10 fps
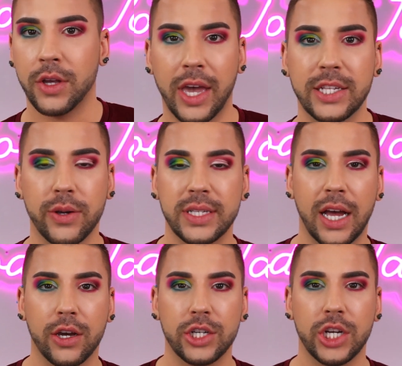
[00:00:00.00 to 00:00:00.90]
Okay, so he's
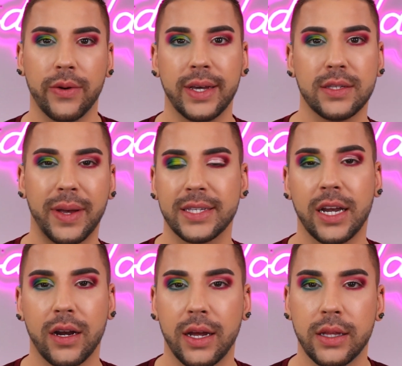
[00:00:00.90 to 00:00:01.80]
not gonna show his
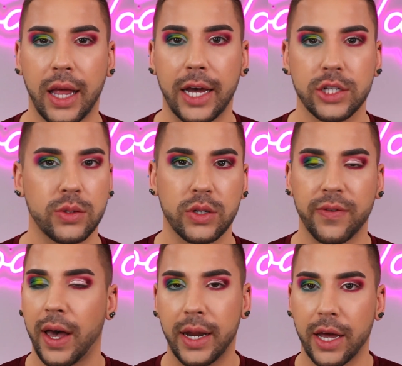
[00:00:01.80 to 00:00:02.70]
mascara and lashes just
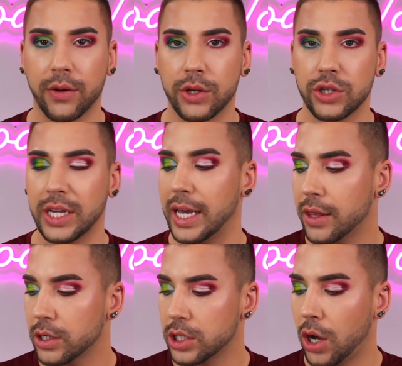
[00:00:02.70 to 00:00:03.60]
fine. I don't usually
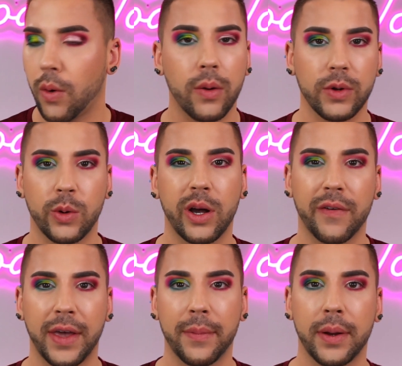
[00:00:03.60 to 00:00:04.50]
either, so real quick
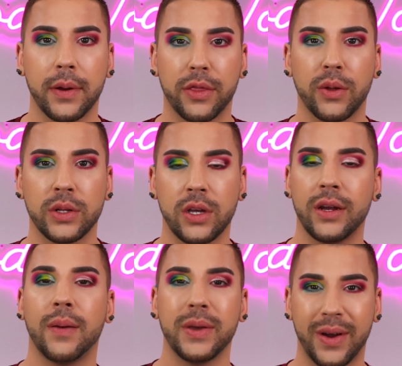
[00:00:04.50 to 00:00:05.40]
off camera, I'm gonna throw those
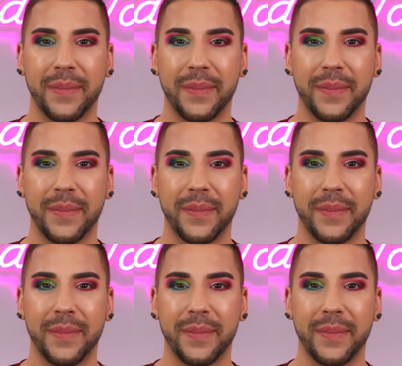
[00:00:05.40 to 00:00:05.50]
on and be